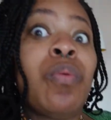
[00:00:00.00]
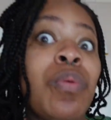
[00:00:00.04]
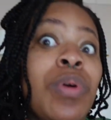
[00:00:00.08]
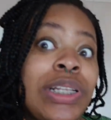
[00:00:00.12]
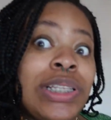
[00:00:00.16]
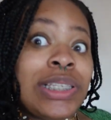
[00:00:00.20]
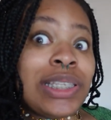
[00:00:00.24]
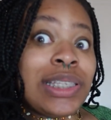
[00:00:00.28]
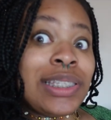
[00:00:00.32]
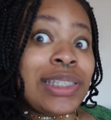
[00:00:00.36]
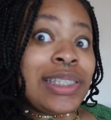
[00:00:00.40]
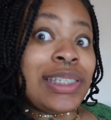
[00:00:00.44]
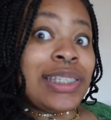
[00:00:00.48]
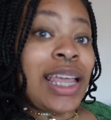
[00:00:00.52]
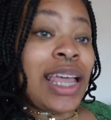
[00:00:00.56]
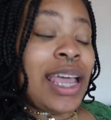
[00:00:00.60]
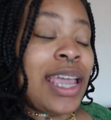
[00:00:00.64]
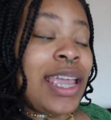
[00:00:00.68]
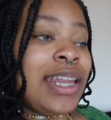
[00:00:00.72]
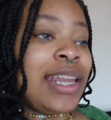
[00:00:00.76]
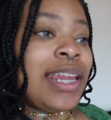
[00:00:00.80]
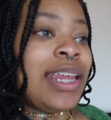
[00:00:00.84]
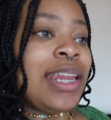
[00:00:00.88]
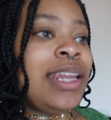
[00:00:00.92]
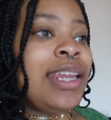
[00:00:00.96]
what's
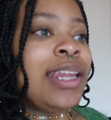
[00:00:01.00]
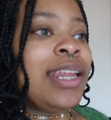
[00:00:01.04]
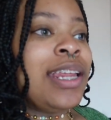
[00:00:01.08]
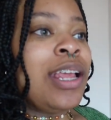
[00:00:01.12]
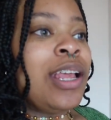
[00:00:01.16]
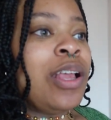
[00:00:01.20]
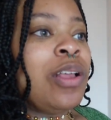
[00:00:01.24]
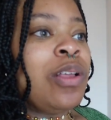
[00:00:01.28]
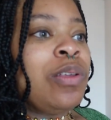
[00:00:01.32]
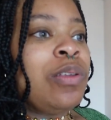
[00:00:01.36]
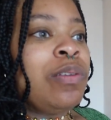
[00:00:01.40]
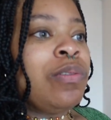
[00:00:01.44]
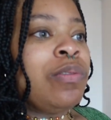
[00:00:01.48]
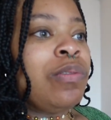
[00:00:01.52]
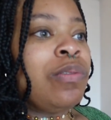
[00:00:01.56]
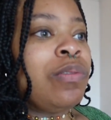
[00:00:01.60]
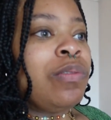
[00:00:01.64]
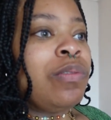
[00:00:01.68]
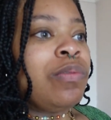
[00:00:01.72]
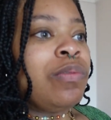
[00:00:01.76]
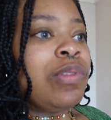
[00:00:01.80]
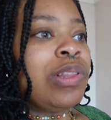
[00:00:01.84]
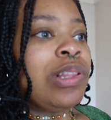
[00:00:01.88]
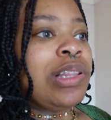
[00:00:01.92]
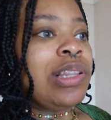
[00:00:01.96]
inside it
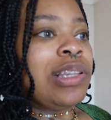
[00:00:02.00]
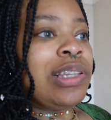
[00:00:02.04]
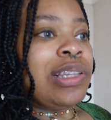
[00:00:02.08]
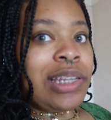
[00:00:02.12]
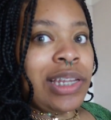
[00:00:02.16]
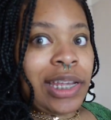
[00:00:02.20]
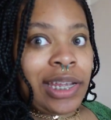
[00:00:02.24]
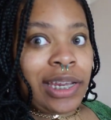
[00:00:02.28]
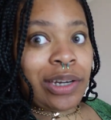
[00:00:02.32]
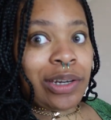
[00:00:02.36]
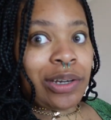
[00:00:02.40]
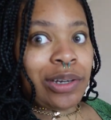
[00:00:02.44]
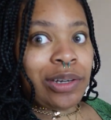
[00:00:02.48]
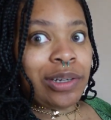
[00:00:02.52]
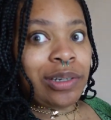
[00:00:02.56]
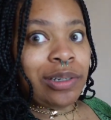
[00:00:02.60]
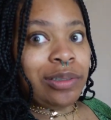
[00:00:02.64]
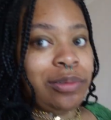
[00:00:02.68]
later.